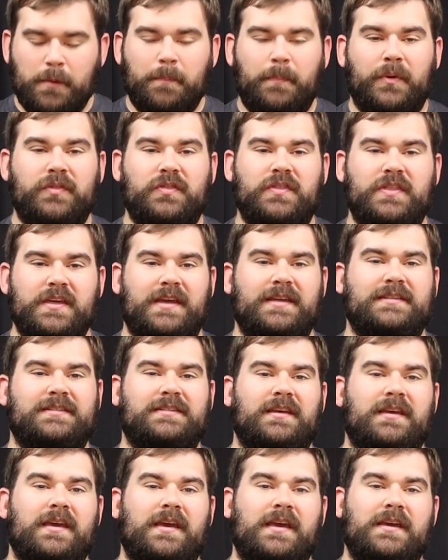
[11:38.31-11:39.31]
But
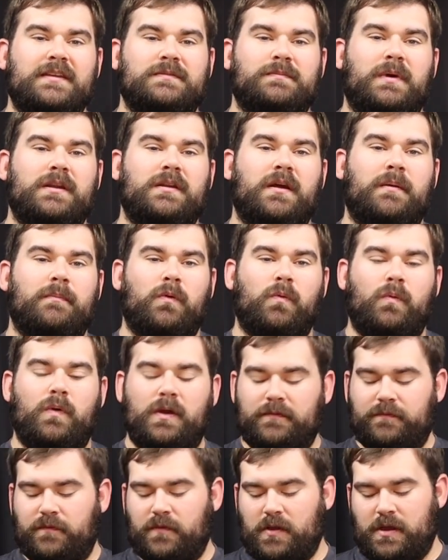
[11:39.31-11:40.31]
this is my number
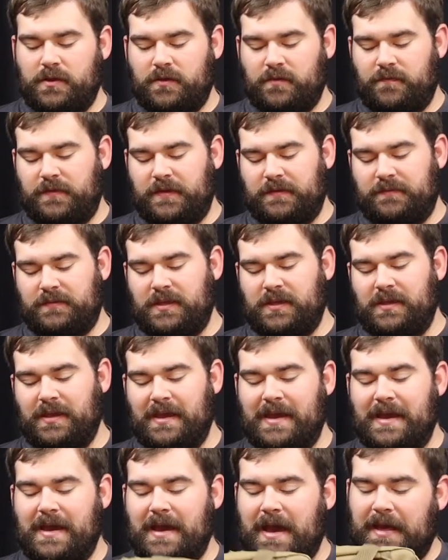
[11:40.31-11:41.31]
one for under 50.
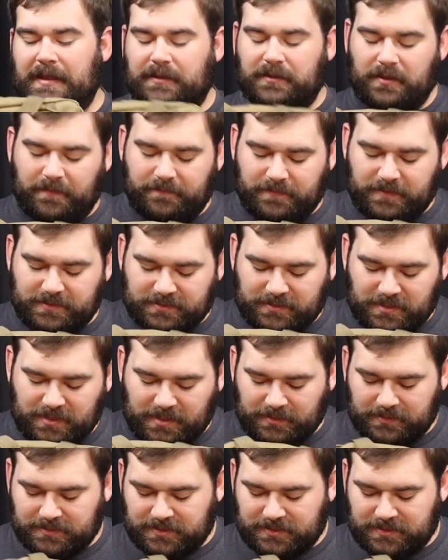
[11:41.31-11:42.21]
I love this thing.